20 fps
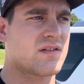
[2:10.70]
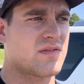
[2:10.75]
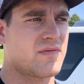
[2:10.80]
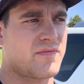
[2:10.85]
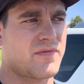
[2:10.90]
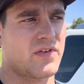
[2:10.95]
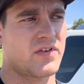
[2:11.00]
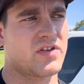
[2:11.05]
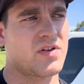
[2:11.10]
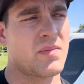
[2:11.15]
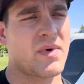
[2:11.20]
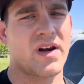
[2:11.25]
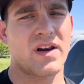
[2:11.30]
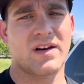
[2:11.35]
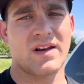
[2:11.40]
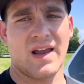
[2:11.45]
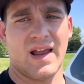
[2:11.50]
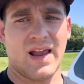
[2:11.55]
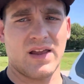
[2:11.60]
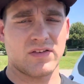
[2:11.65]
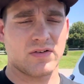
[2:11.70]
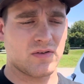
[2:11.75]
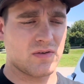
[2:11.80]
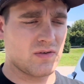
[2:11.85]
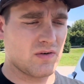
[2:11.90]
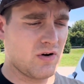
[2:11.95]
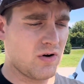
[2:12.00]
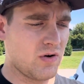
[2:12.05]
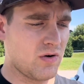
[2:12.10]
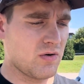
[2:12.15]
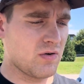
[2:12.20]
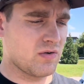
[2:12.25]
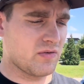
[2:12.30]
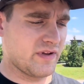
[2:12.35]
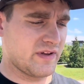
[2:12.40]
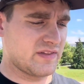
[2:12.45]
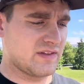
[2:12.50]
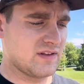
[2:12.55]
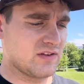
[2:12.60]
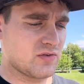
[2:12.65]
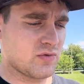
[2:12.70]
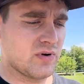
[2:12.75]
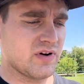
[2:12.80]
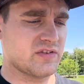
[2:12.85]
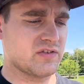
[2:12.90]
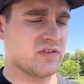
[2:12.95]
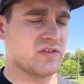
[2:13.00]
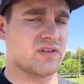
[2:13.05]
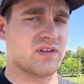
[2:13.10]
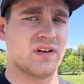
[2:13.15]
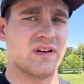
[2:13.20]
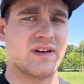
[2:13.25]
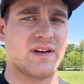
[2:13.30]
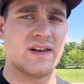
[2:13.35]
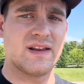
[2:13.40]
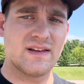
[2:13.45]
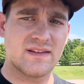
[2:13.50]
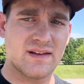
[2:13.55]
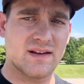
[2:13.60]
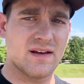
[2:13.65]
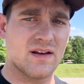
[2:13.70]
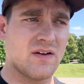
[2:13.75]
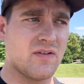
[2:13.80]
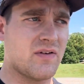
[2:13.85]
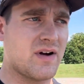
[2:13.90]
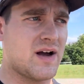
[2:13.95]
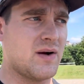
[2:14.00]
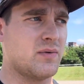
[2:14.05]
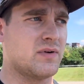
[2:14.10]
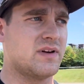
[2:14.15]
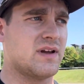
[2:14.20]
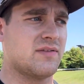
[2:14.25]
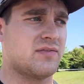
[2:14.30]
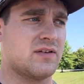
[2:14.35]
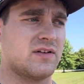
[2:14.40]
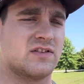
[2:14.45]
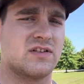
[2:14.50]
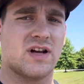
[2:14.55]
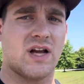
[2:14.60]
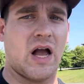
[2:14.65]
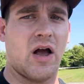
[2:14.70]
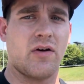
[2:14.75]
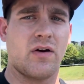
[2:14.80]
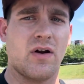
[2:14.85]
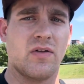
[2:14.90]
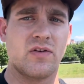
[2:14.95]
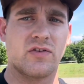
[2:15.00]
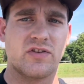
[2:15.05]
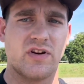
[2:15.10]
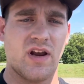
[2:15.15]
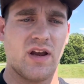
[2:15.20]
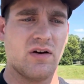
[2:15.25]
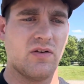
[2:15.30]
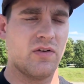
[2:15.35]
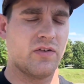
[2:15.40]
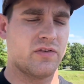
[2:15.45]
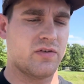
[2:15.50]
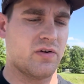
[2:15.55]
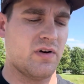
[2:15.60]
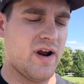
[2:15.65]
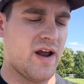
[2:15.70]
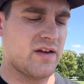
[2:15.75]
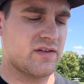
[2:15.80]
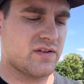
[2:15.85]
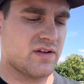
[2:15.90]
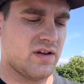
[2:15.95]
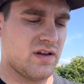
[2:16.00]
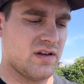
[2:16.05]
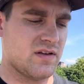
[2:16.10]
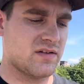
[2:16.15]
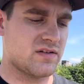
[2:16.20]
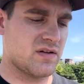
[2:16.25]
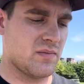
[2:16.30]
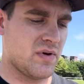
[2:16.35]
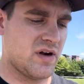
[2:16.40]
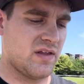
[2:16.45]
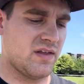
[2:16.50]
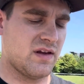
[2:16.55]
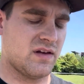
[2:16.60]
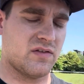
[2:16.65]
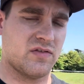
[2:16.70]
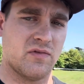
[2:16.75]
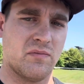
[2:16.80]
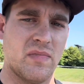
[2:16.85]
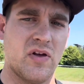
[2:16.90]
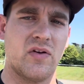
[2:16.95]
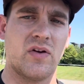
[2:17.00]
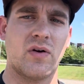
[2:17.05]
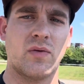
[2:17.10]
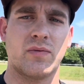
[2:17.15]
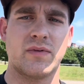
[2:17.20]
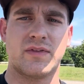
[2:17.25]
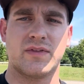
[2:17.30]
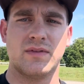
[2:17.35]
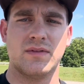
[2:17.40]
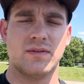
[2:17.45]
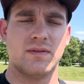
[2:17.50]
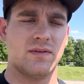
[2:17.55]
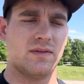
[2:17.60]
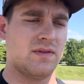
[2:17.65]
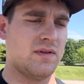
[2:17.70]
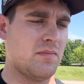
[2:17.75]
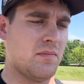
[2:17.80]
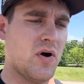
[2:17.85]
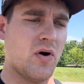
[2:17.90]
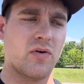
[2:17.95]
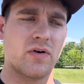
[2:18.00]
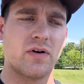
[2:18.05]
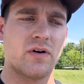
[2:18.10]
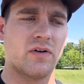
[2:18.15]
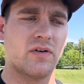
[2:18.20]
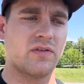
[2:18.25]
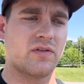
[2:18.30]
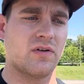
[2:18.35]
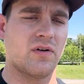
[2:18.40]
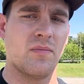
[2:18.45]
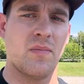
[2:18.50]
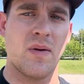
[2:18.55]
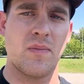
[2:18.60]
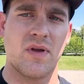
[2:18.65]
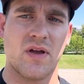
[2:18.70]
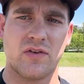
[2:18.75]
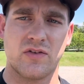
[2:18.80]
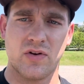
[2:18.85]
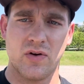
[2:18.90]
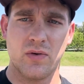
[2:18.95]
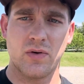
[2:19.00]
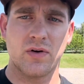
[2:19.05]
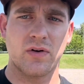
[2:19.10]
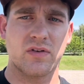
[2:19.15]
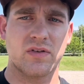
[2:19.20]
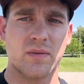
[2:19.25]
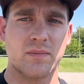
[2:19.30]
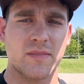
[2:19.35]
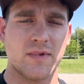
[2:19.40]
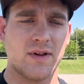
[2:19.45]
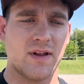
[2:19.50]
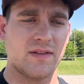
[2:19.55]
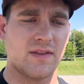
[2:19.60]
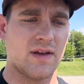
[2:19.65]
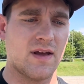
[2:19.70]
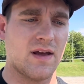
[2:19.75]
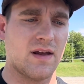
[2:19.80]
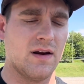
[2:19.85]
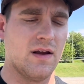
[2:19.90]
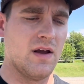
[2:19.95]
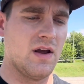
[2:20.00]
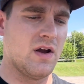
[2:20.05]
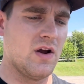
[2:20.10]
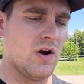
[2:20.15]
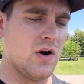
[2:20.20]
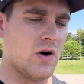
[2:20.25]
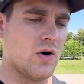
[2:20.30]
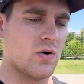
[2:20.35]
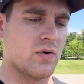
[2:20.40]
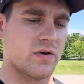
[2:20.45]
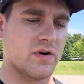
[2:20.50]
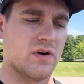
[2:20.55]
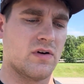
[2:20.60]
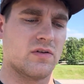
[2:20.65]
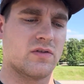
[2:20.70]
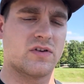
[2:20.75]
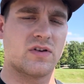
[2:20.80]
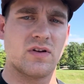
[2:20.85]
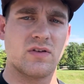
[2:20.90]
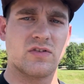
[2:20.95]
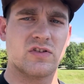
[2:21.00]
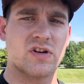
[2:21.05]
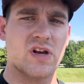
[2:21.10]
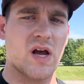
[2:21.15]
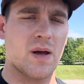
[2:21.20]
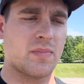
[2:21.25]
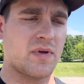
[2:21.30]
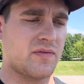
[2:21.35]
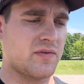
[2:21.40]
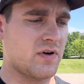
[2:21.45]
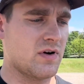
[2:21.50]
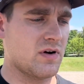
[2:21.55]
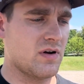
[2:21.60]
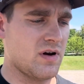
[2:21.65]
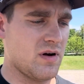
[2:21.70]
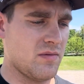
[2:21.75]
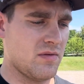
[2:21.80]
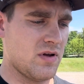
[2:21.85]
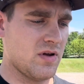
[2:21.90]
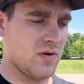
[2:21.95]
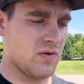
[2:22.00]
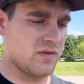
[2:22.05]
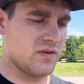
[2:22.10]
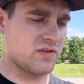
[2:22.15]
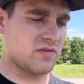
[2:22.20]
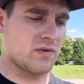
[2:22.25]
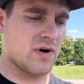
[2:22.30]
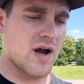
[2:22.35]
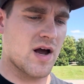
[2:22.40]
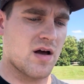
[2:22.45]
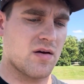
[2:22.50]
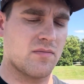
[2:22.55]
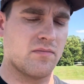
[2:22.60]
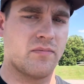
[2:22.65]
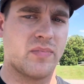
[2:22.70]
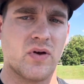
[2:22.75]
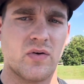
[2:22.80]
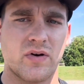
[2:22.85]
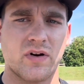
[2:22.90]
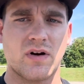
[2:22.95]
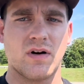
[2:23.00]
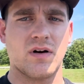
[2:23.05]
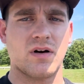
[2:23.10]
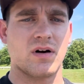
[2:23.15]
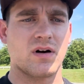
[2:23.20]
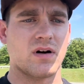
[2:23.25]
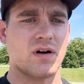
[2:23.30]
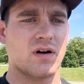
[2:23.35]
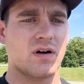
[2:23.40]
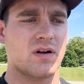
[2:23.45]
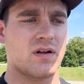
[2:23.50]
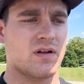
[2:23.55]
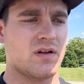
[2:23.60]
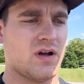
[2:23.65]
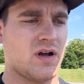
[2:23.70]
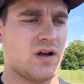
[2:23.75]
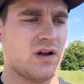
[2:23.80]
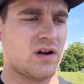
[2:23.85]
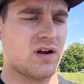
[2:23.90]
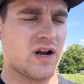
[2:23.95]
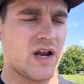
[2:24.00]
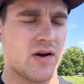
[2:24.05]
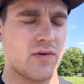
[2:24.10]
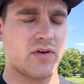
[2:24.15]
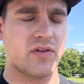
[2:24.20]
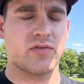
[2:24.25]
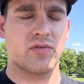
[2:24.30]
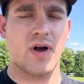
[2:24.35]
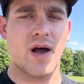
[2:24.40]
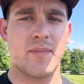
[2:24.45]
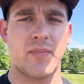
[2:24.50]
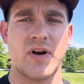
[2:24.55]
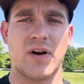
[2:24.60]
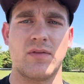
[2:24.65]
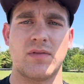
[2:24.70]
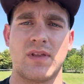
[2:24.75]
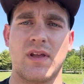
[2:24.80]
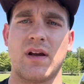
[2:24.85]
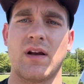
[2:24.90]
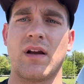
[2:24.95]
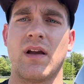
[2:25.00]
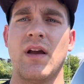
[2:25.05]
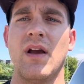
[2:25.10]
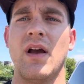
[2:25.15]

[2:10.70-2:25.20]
For somebody to answer all like these questions in detail, I would definitely check out other channels or ask somebody that's familiar with the motors, or maybe a tuner or something like that, or your tune shop if you're gonna go this route, build a car, Coyote swap and everything.